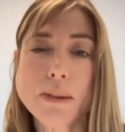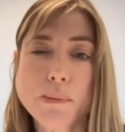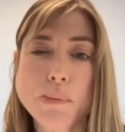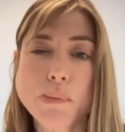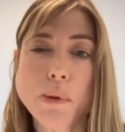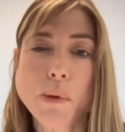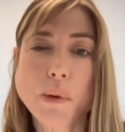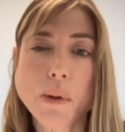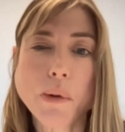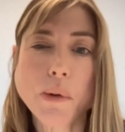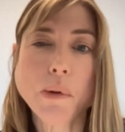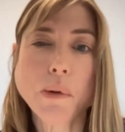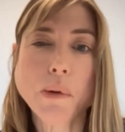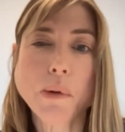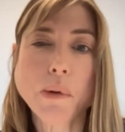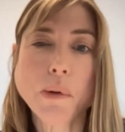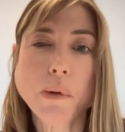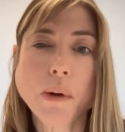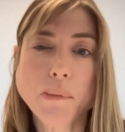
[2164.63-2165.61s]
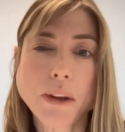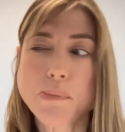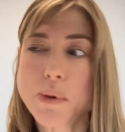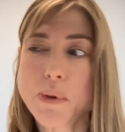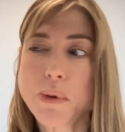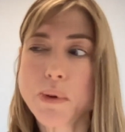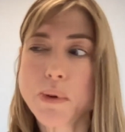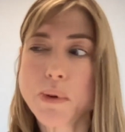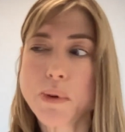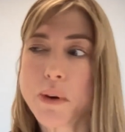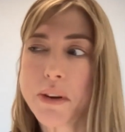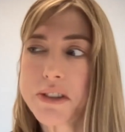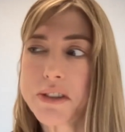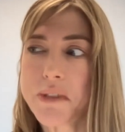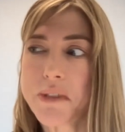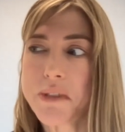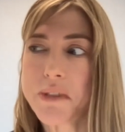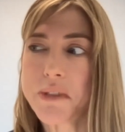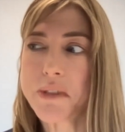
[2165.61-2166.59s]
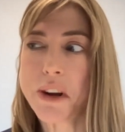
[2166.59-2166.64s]
This is an employee who I'm going to put,
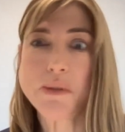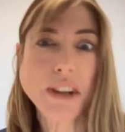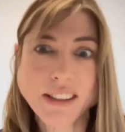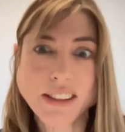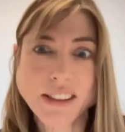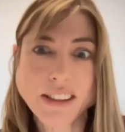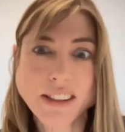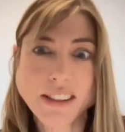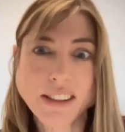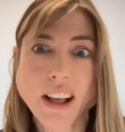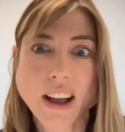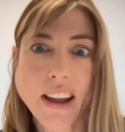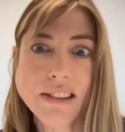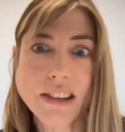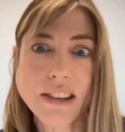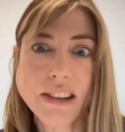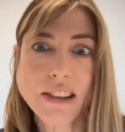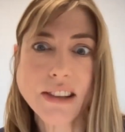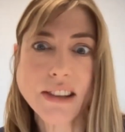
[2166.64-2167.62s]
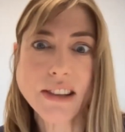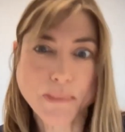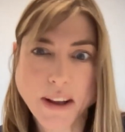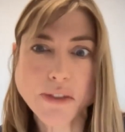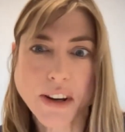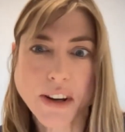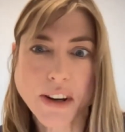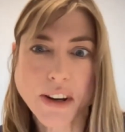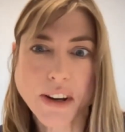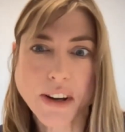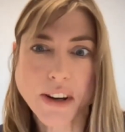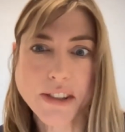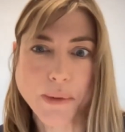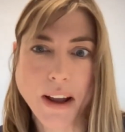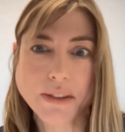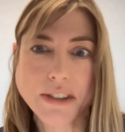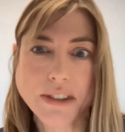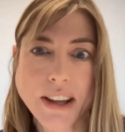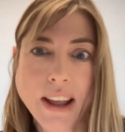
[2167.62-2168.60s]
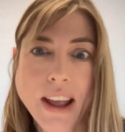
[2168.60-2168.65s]
deadlines and
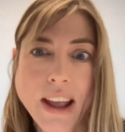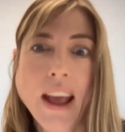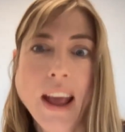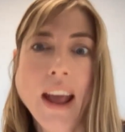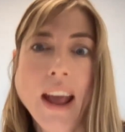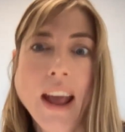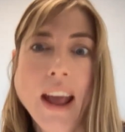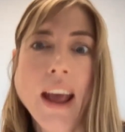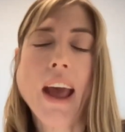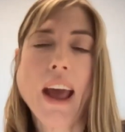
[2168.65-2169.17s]
metrics around.